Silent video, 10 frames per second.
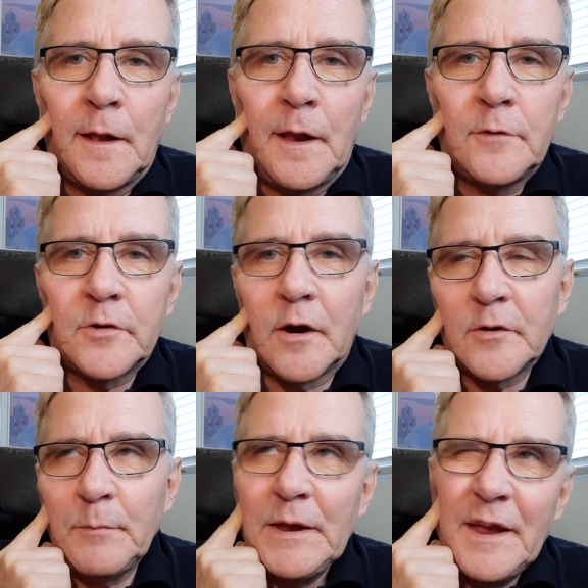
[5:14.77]
and
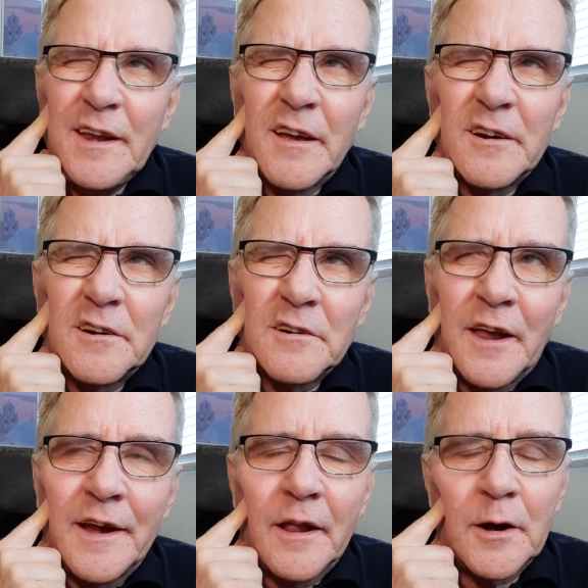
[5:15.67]
charge me 800 or
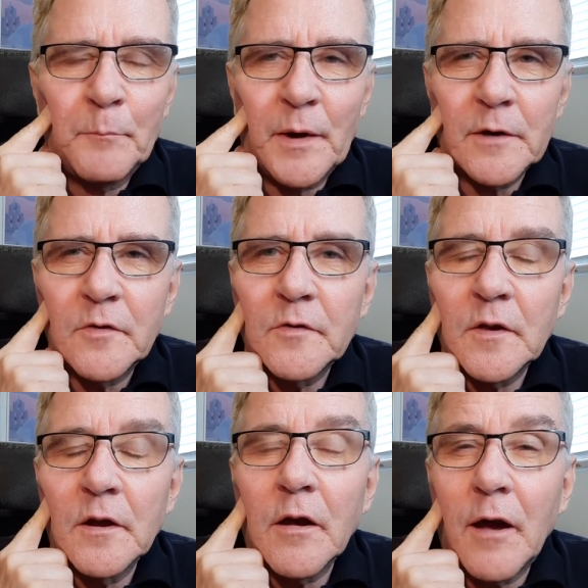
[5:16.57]
900 bucks. It's
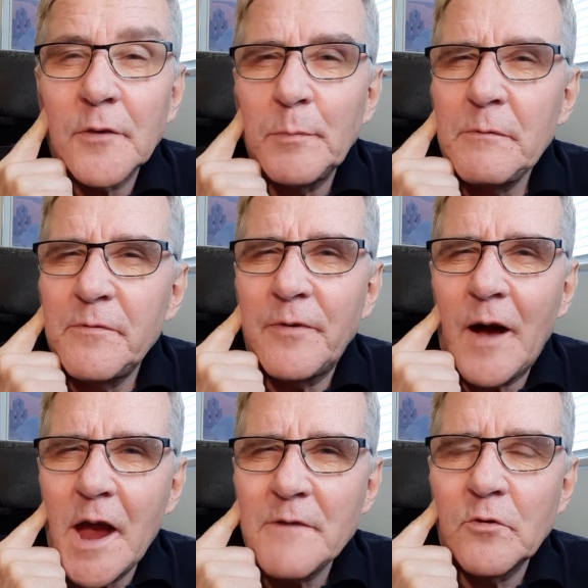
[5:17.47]
going to cost me
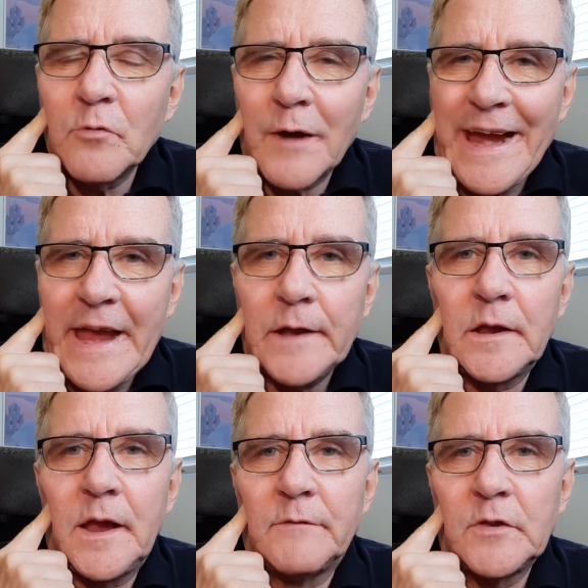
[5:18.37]
five grand
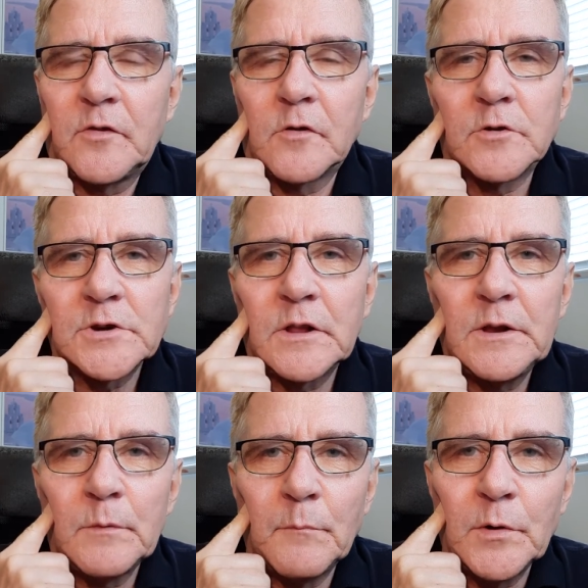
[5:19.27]
to have it
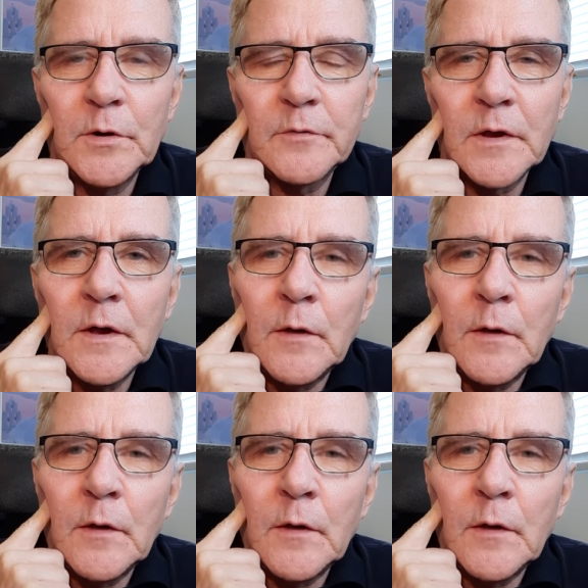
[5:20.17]
surgically removed.